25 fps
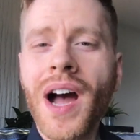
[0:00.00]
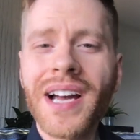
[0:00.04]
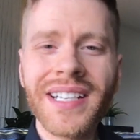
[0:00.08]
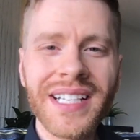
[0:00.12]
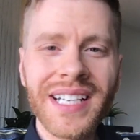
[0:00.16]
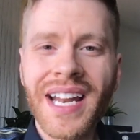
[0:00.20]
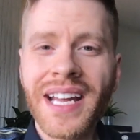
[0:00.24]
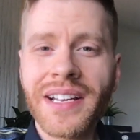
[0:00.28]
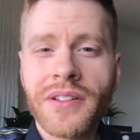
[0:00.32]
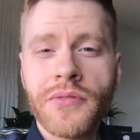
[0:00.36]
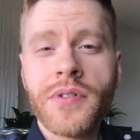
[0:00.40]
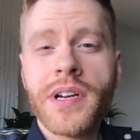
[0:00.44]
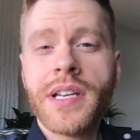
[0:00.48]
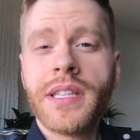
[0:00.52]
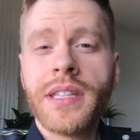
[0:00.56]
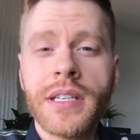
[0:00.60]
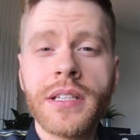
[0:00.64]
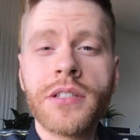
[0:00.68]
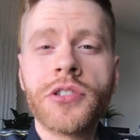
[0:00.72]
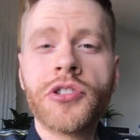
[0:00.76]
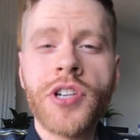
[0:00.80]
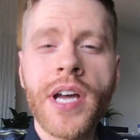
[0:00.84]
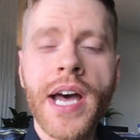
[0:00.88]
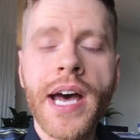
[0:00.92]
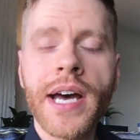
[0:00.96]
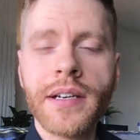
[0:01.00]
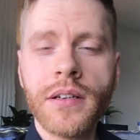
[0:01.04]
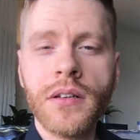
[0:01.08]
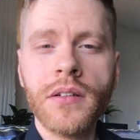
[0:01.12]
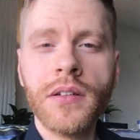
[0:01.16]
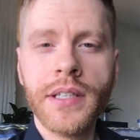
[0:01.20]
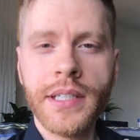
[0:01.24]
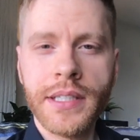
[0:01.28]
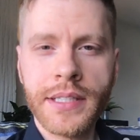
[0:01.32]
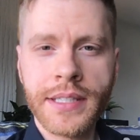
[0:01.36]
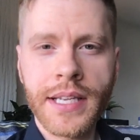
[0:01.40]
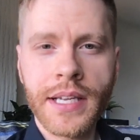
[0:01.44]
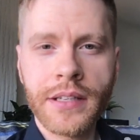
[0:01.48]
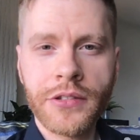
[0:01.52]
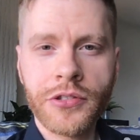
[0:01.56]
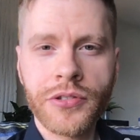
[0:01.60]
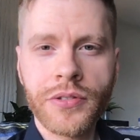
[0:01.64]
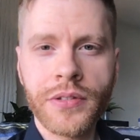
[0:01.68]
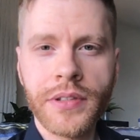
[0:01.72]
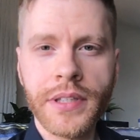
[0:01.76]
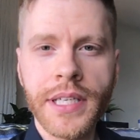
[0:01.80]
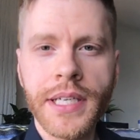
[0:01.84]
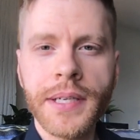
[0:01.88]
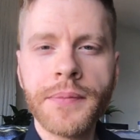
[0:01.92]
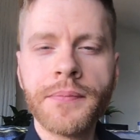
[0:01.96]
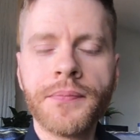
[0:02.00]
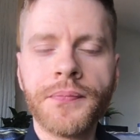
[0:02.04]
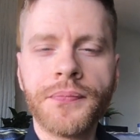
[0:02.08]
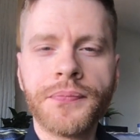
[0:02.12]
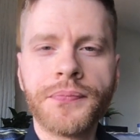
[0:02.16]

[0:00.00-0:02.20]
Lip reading: I create this channel, essentially?